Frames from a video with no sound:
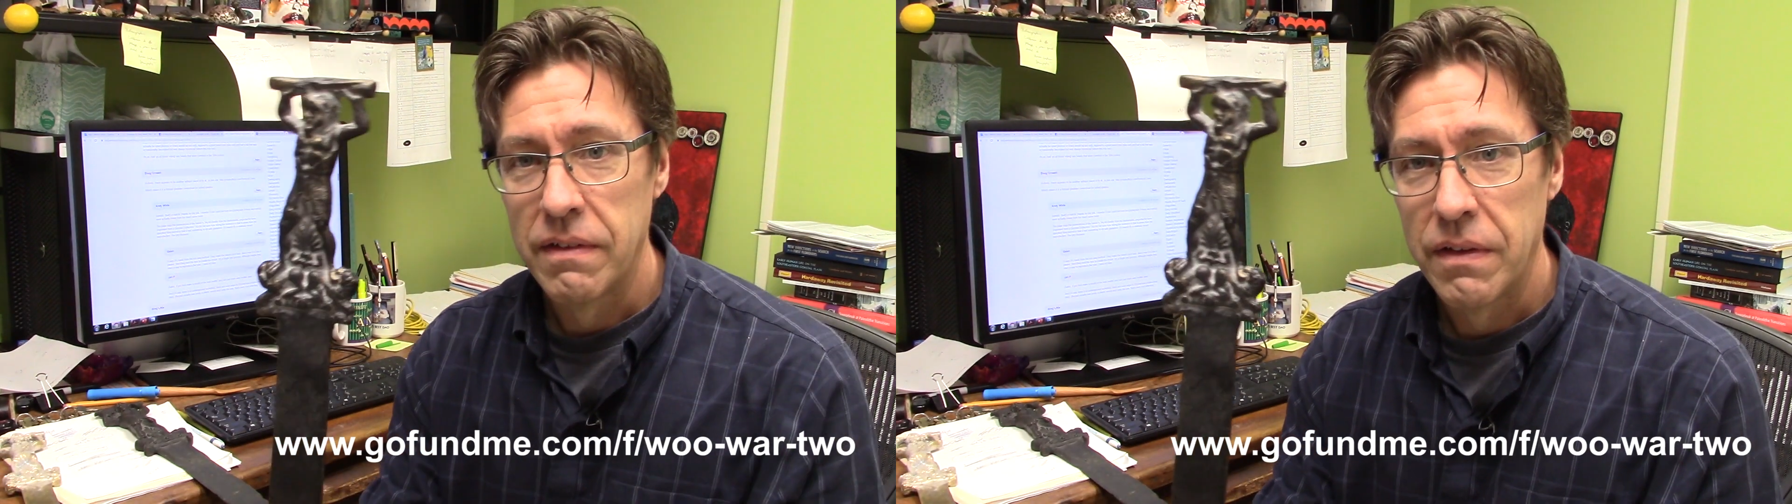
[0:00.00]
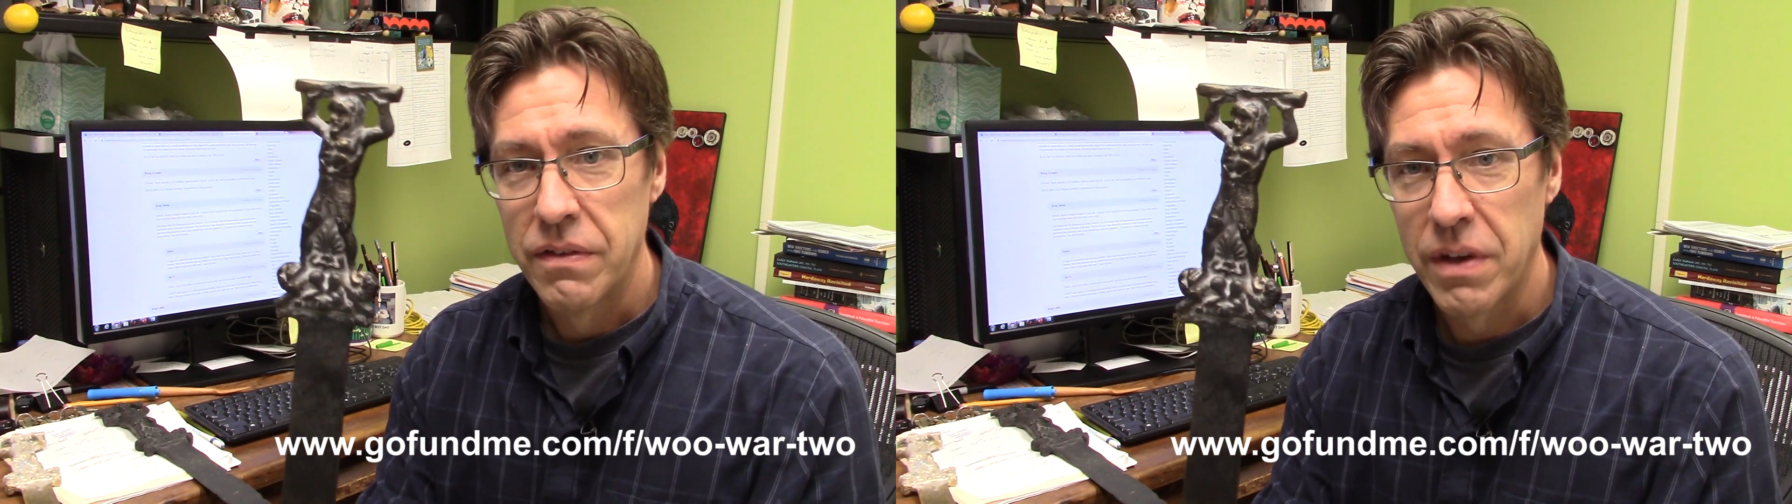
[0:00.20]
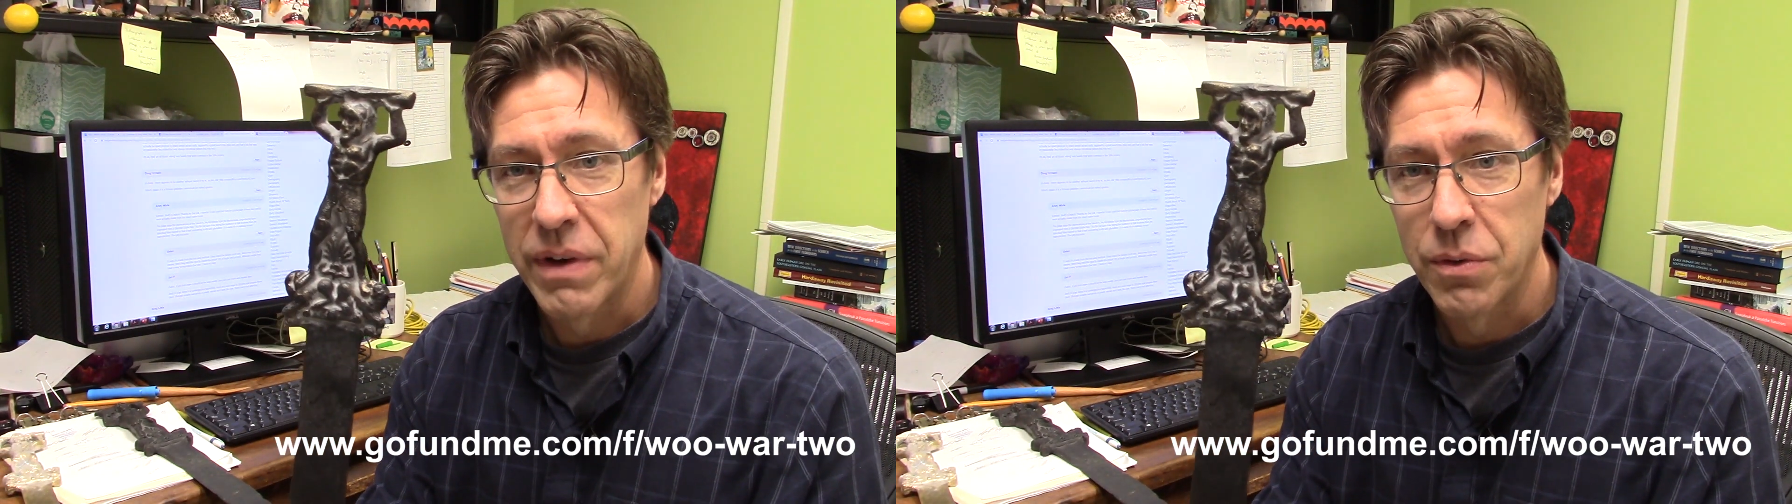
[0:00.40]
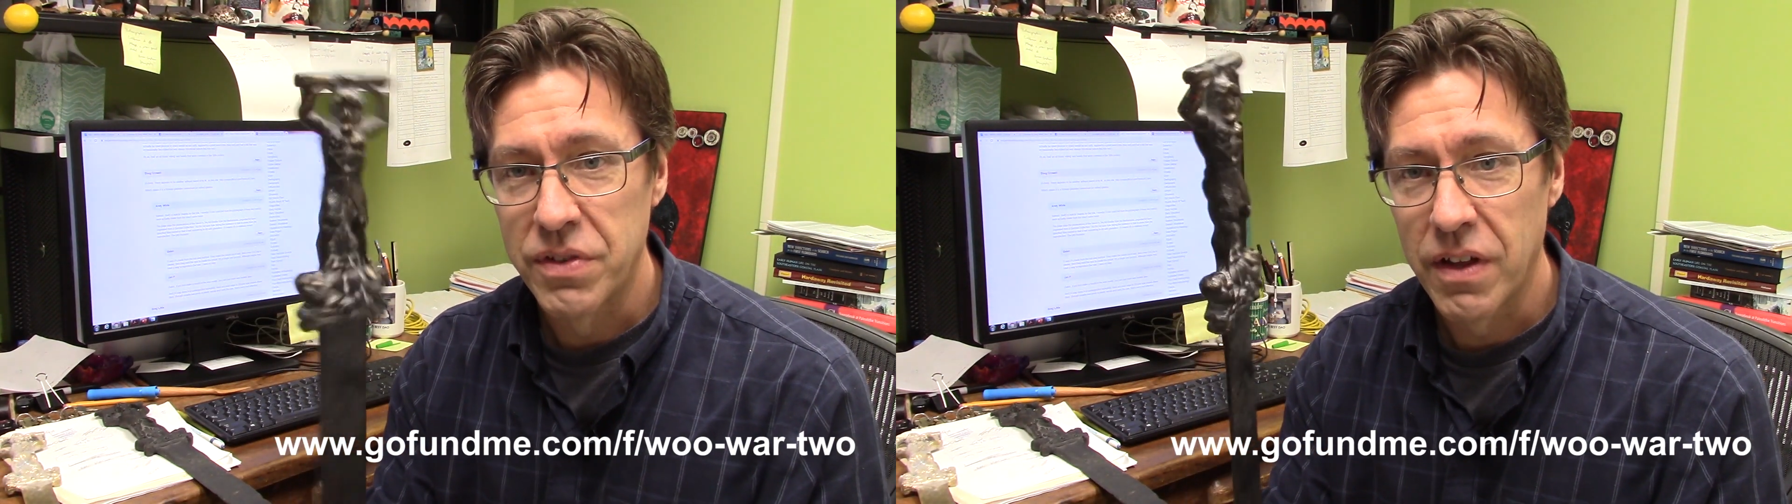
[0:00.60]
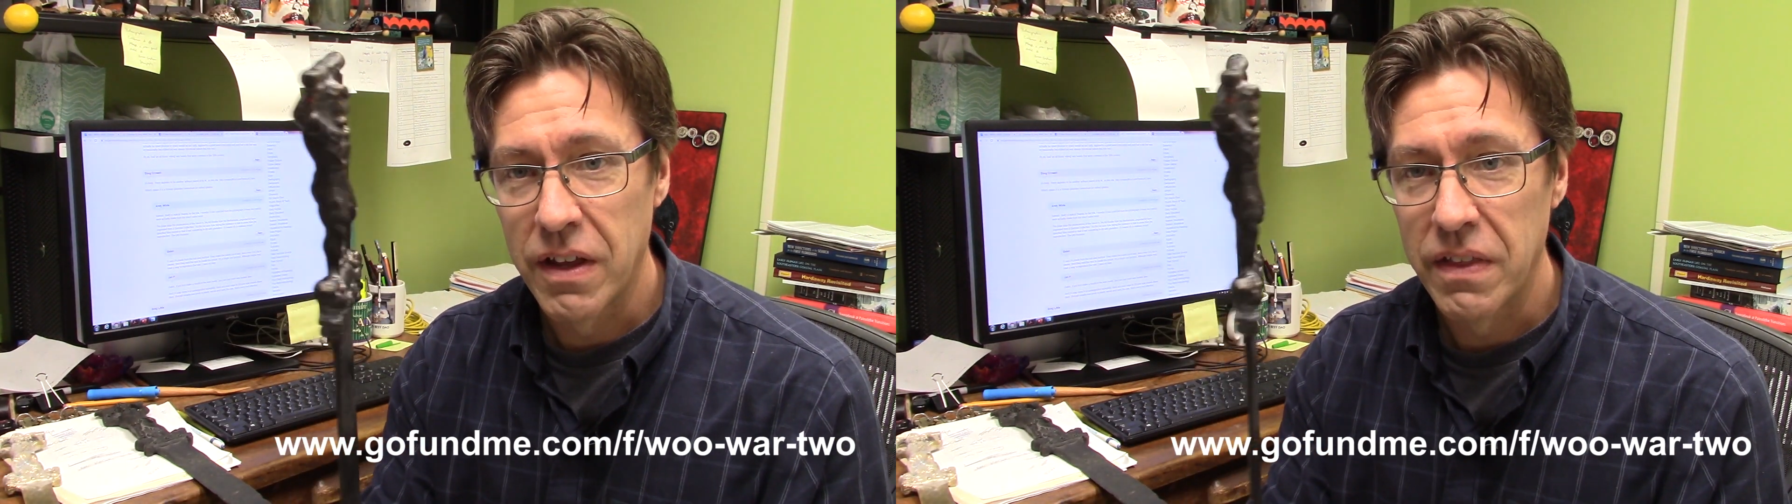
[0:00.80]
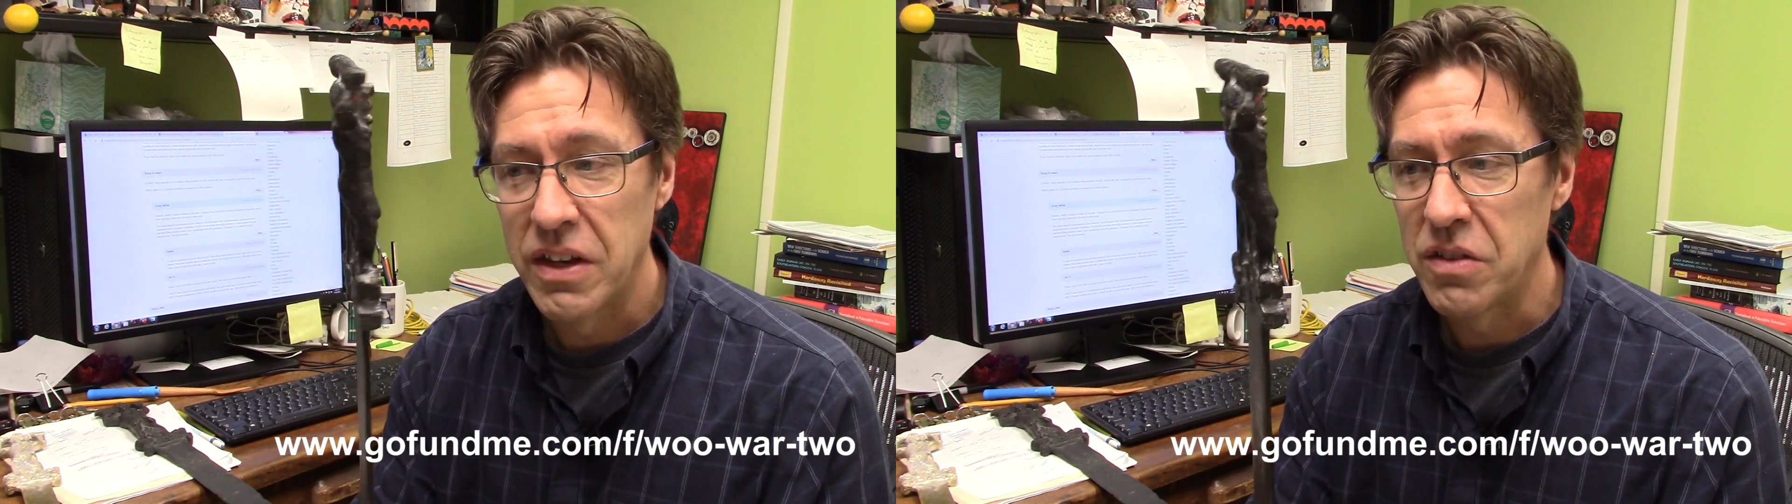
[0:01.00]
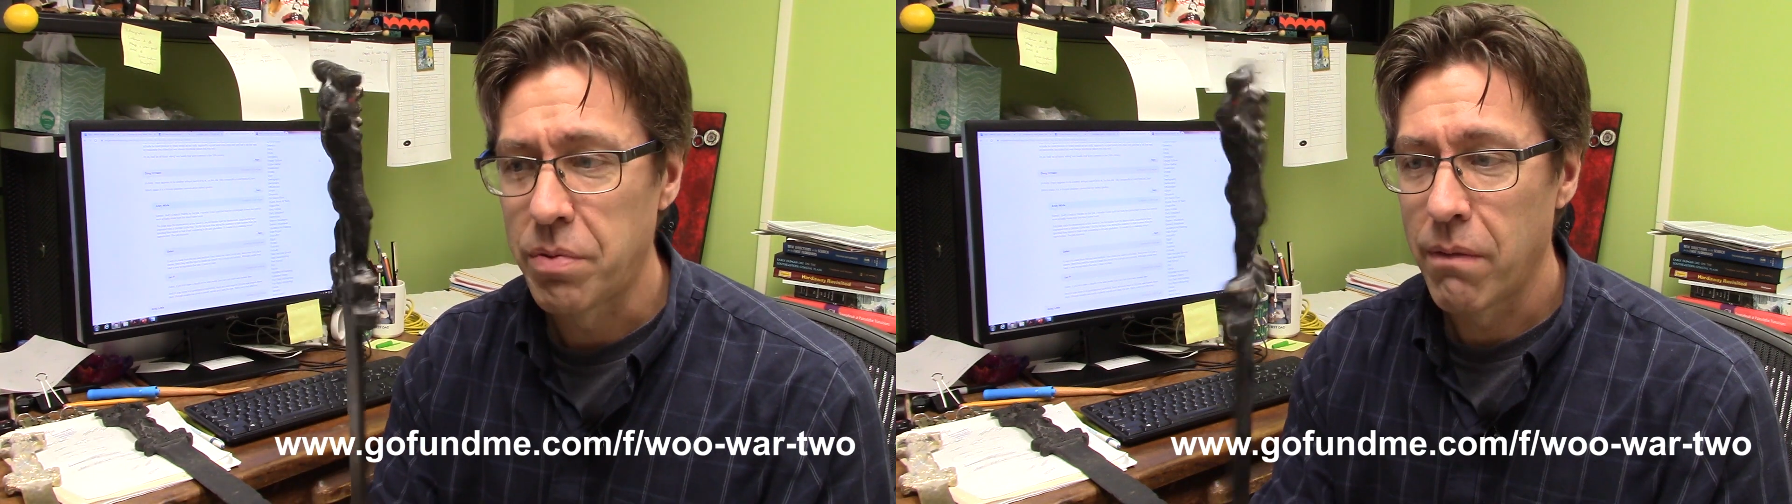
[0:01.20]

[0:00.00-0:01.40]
somebody was selling these,